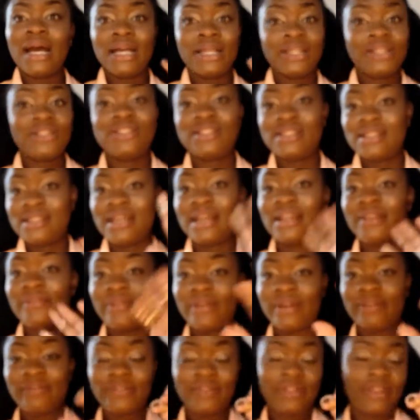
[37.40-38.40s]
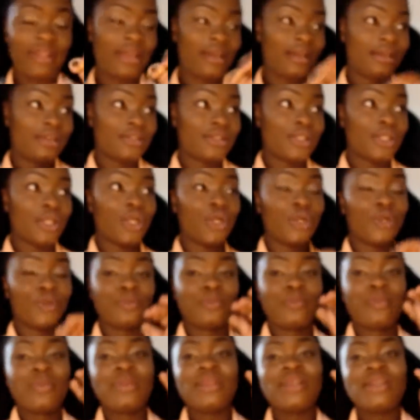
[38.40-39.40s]
I use this hand for everything.
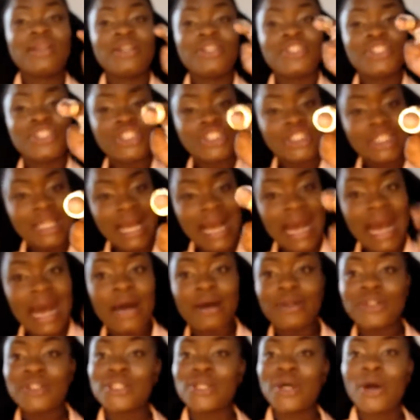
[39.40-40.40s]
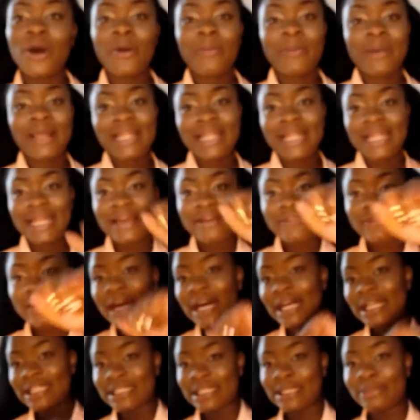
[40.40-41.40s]
So shout out to all my
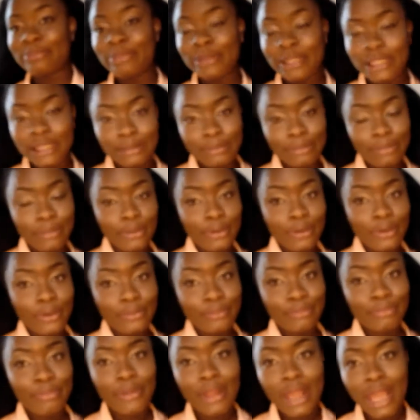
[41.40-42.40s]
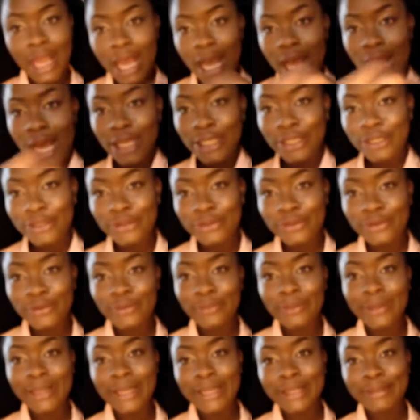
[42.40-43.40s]
left-handed people. How you
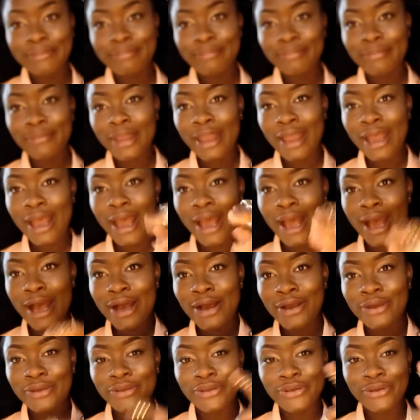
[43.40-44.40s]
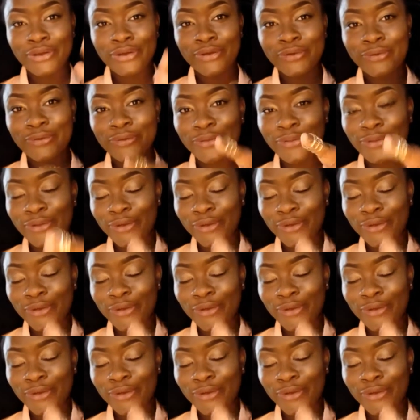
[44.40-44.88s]
doing? How you